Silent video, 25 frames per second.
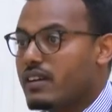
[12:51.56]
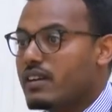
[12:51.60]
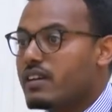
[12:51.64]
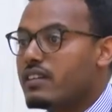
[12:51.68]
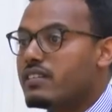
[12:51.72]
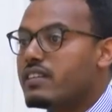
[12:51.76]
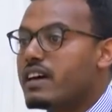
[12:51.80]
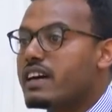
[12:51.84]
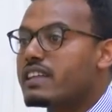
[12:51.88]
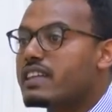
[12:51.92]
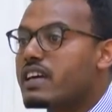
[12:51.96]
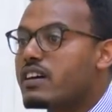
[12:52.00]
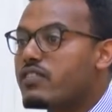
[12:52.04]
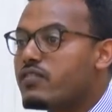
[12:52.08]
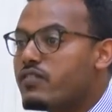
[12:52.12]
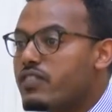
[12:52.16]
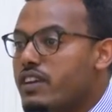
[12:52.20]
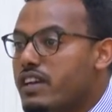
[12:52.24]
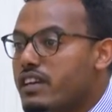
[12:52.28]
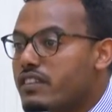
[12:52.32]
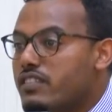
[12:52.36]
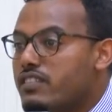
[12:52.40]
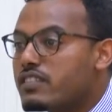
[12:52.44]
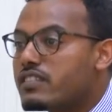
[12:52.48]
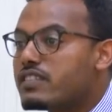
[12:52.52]
that
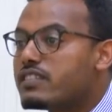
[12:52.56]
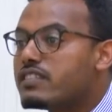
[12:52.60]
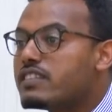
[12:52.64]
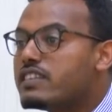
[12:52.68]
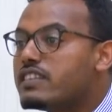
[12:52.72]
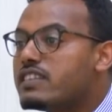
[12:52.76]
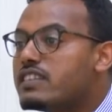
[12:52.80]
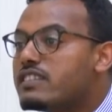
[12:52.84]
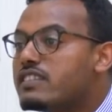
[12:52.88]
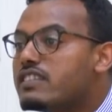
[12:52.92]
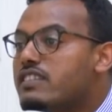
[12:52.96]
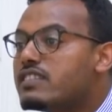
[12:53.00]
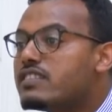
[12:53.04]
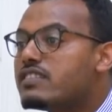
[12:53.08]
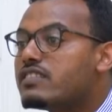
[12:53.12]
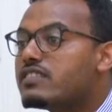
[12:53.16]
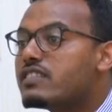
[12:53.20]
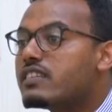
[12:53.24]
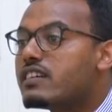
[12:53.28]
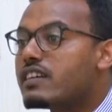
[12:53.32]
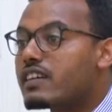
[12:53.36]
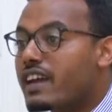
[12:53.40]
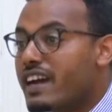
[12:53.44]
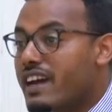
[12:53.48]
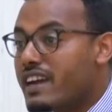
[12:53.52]
affects
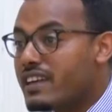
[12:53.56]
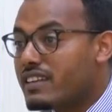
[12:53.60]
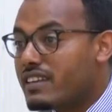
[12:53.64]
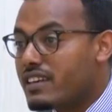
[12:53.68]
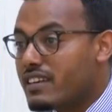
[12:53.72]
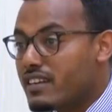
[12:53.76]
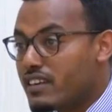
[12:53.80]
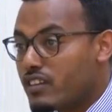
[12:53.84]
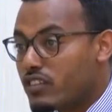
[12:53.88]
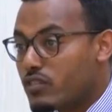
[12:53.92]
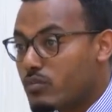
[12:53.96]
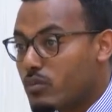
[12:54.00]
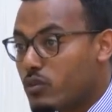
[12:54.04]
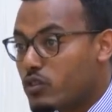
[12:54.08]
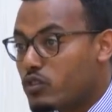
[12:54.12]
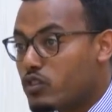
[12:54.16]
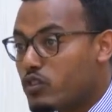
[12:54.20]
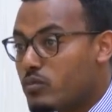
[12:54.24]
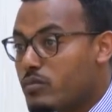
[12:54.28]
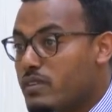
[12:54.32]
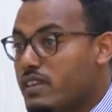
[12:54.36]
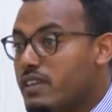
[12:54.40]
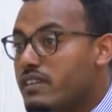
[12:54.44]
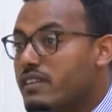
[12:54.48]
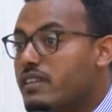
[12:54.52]
citizens' right and
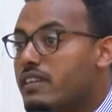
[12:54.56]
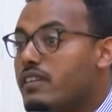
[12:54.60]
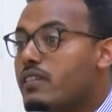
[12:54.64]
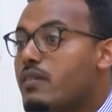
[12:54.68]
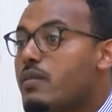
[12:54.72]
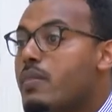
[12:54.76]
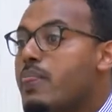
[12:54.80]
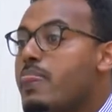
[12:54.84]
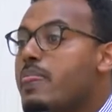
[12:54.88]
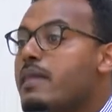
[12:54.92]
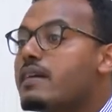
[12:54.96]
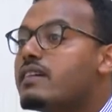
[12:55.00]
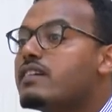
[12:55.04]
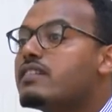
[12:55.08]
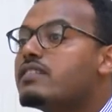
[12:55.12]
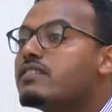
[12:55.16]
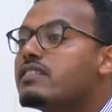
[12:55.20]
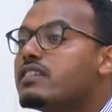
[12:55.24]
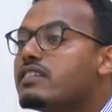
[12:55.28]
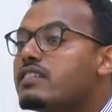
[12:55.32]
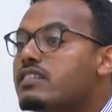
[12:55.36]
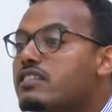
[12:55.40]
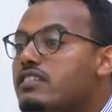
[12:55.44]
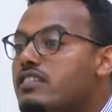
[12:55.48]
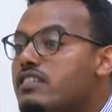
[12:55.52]
responsibility,
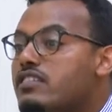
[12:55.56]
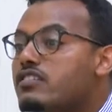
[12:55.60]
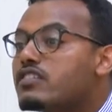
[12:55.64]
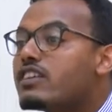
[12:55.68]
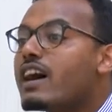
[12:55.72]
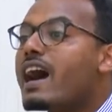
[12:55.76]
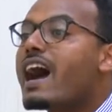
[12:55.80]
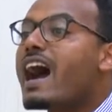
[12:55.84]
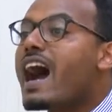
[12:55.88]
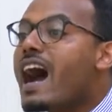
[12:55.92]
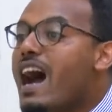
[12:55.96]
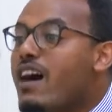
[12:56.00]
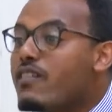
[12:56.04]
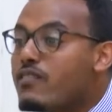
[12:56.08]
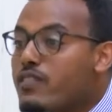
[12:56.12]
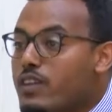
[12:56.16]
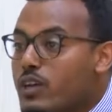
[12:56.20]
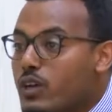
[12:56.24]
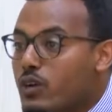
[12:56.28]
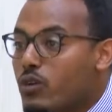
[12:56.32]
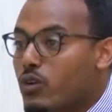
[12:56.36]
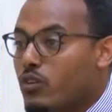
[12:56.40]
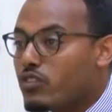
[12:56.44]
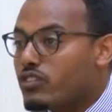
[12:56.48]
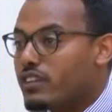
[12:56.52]
citizens have
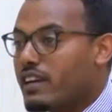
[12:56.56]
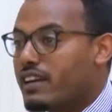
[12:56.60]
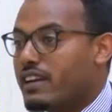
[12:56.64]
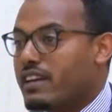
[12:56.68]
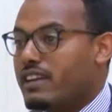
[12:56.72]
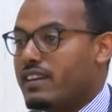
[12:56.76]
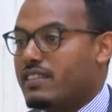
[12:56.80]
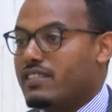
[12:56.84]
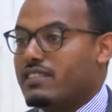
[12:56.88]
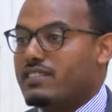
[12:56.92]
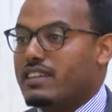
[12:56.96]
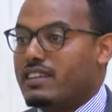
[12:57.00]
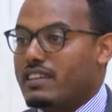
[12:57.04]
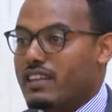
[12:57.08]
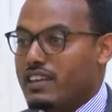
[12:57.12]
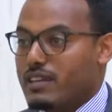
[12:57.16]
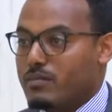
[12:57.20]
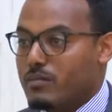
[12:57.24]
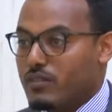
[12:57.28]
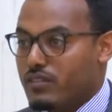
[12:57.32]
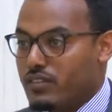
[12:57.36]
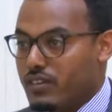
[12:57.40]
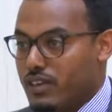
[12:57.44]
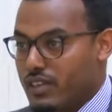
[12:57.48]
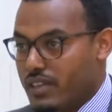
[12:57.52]
recourse against that
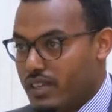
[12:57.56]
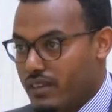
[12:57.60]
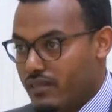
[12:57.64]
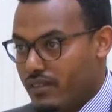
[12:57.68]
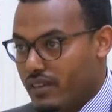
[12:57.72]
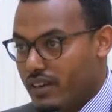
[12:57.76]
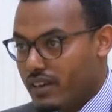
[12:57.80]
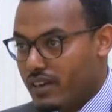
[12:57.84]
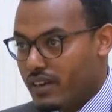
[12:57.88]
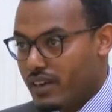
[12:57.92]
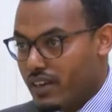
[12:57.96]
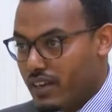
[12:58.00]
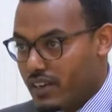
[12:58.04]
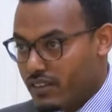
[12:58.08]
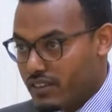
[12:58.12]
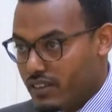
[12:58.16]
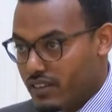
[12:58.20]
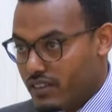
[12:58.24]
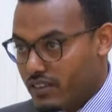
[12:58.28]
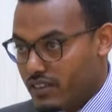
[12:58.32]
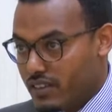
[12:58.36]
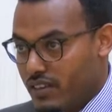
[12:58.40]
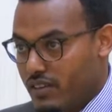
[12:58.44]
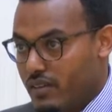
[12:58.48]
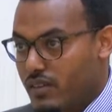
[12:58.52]
administrative
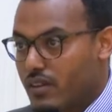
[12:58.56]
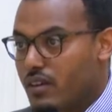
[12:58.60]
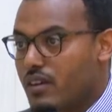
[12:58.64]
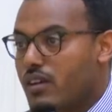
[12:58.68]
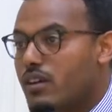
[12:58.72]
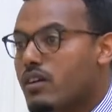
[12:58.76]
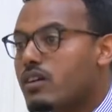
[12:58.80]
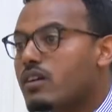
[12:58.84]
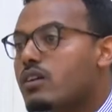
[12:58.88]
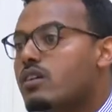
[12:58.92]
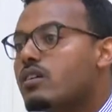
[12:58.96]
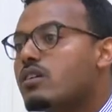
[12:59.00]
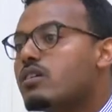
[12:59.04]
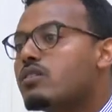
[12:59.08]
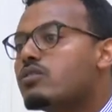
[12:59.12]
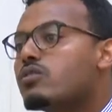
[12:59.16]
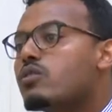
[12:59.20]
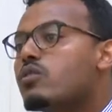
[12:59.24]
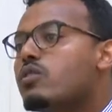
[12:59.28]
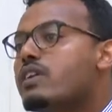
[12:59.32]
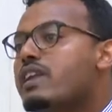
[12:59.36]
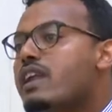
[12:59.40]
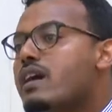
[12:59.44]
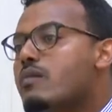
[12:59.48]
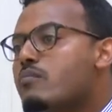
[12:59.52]
agency. So
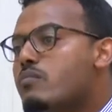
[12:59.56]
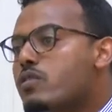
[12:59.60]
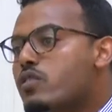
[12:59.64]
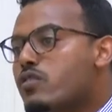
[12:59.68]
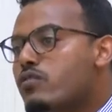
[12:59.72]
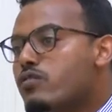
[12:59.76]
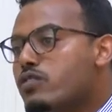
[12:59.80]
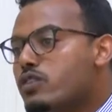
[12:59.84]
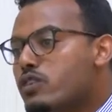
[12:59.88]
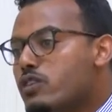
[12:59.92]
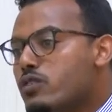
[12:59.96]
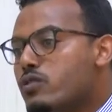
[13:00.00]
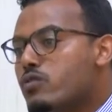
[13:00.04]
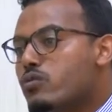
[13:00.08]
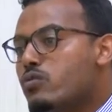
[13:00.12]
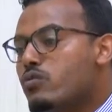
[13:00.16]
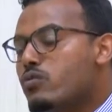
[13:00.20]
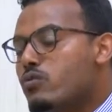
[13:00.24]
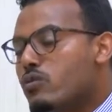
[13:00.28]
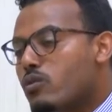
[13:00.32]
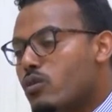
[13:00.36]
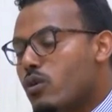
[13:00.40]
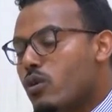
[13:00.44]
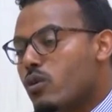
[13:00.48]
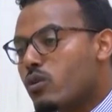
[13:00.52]
a number of new
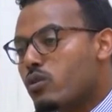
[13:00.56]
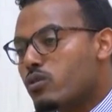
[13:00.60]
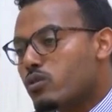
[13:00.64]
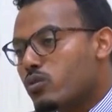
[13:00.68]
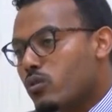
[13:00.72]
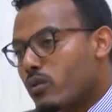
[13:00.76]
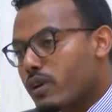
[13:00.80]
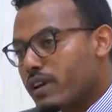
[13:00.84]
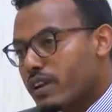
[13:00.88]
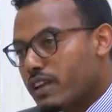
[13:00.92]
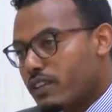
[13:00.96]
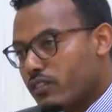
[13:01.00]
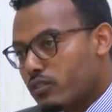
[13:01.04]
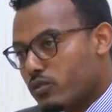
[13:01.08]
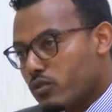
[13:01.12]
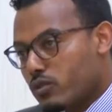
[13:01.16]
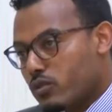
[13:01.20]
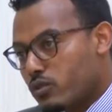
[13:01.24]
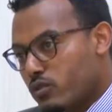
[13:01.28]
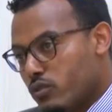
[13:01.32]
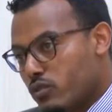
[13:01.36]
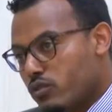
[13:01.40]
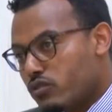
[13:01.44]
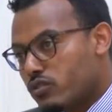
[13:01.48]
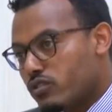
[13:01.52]
laws were
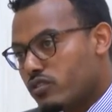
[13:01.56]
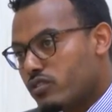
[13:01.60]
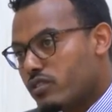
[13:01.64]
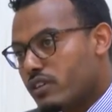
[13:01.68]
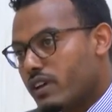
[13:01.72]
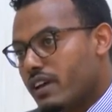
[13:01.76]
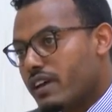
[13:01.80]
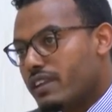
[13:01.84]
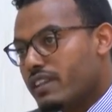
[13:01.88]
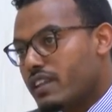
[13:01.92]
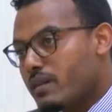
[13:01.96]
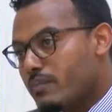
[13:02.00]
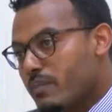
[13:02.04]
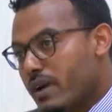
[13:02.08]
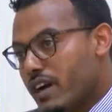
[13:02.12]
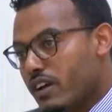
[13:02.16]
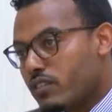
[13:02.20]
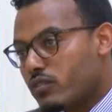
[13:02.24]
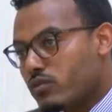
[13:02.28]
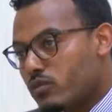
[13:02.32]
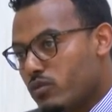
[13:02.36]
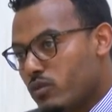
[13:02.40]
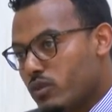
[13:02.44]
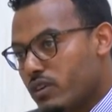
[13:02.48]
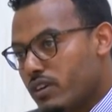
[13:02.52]
introduced in the
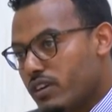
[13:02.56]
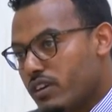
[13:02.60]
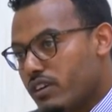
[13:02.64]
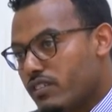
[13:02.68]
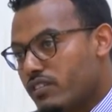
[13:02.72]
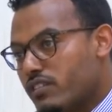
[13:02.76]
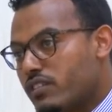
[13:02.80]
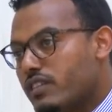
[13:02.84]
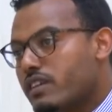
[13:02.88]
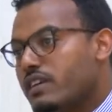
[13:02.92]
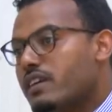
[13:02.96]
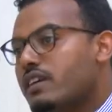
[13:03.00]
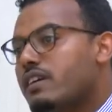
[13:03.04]
past 2 years.